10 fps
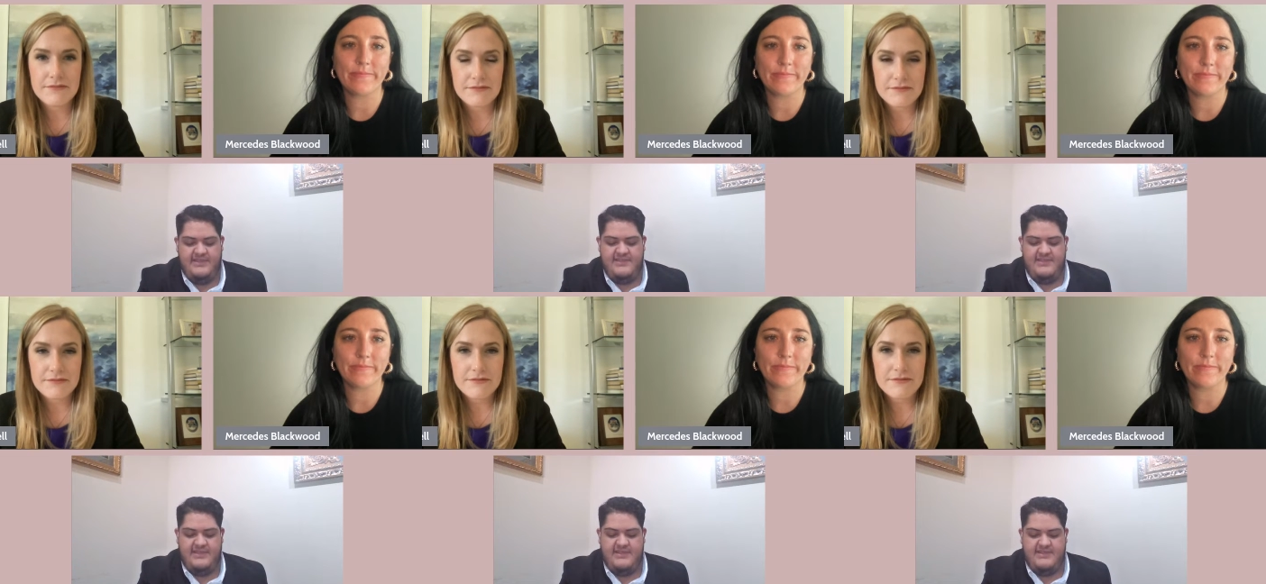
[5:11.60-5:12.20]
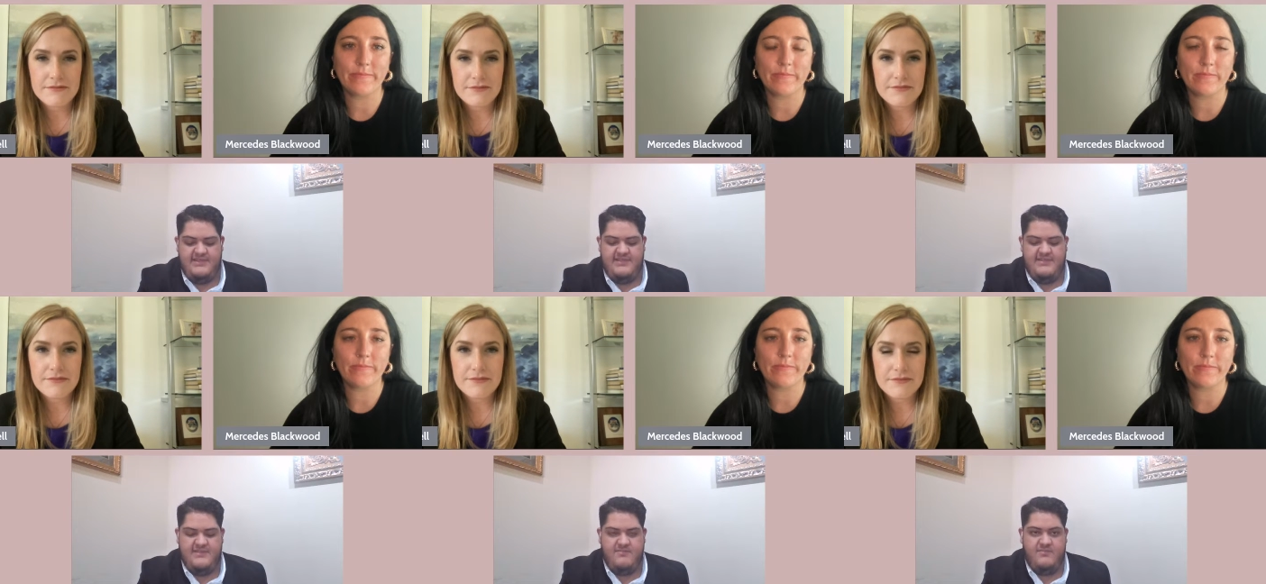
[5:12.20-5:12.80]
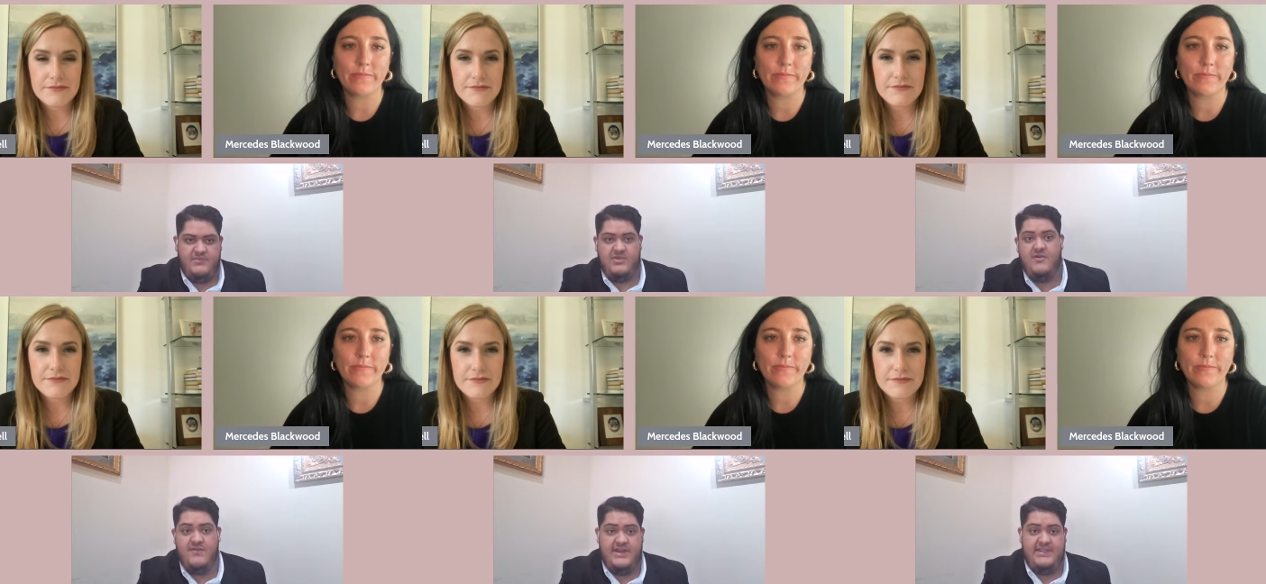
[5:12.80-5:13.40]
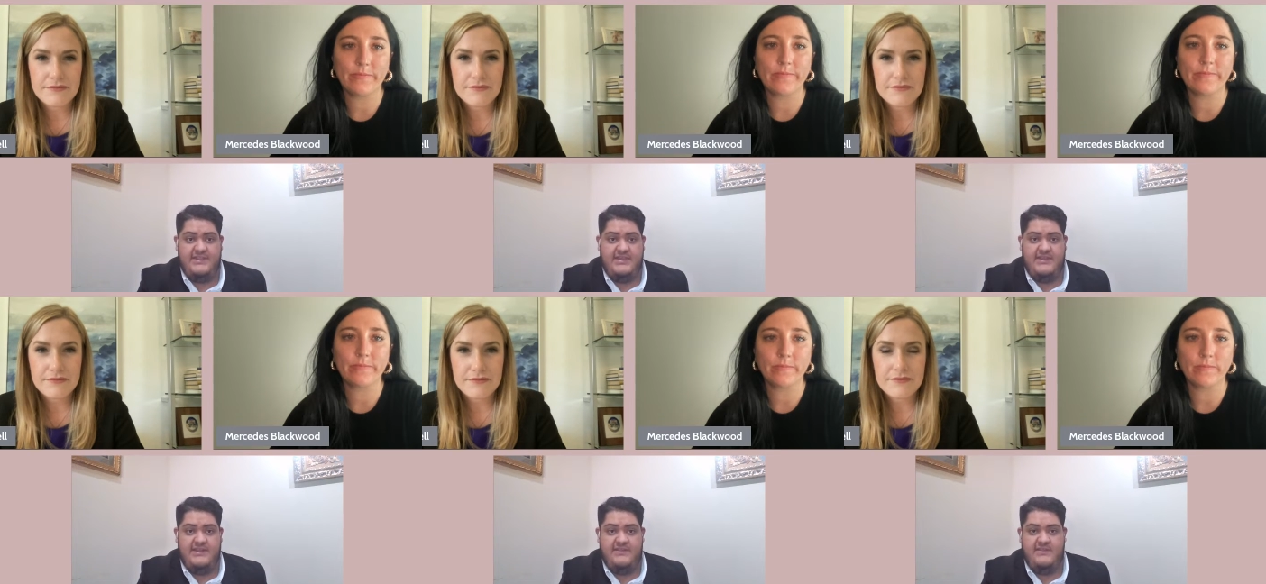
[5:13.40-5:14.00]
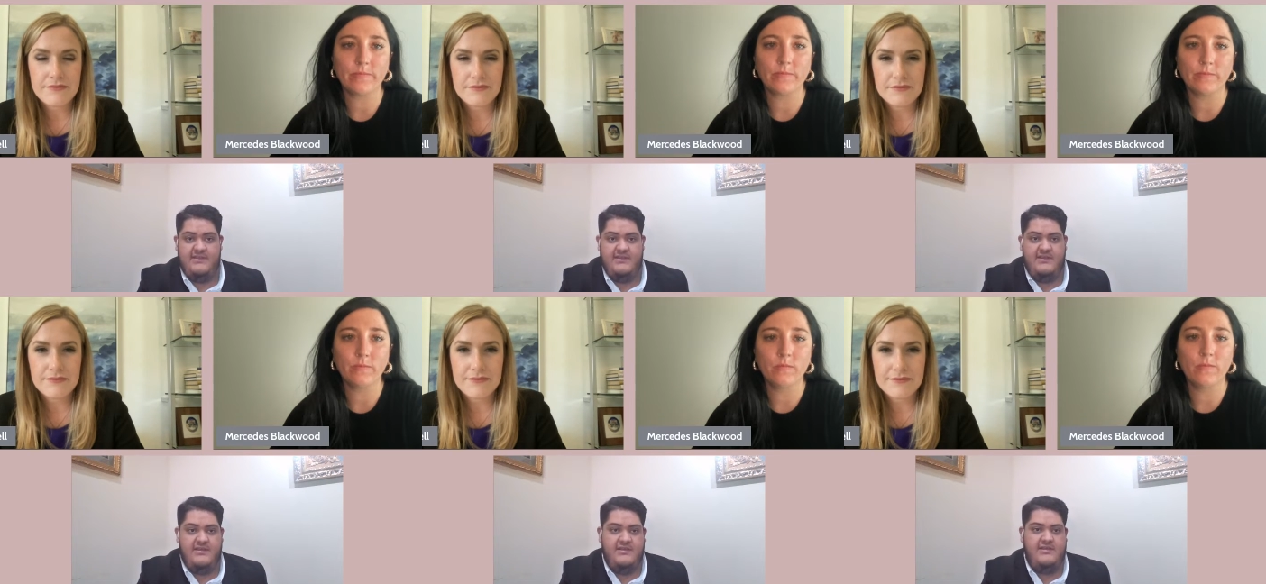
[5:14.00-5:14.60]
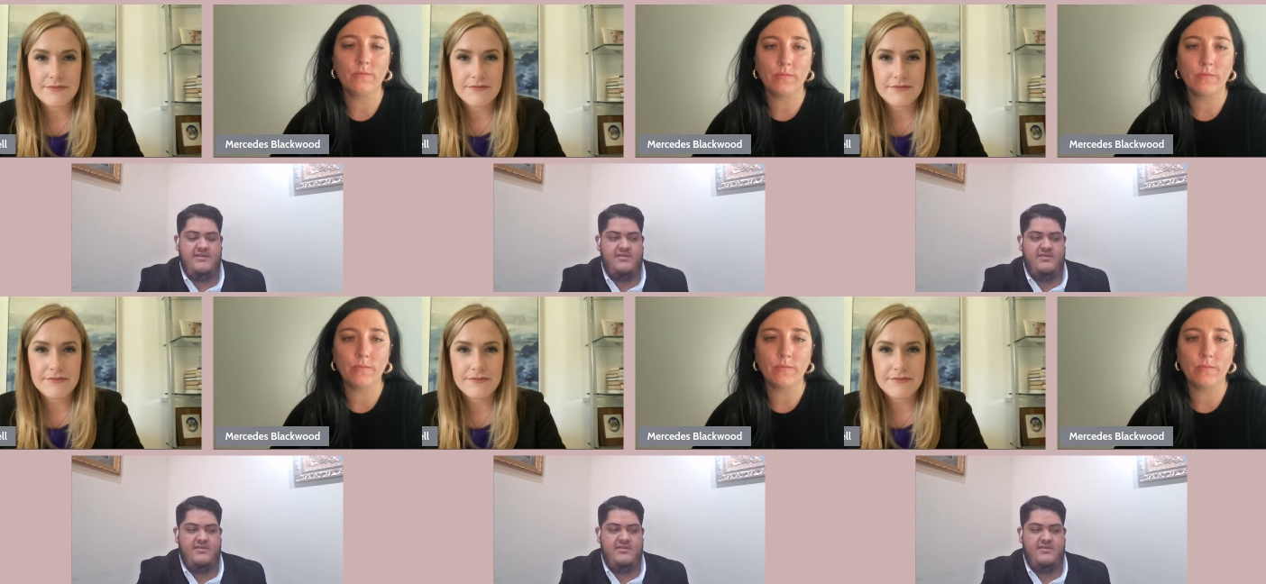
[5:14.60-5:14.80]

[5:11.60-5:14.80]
Speaker 1: since COVID nineteen and the uh,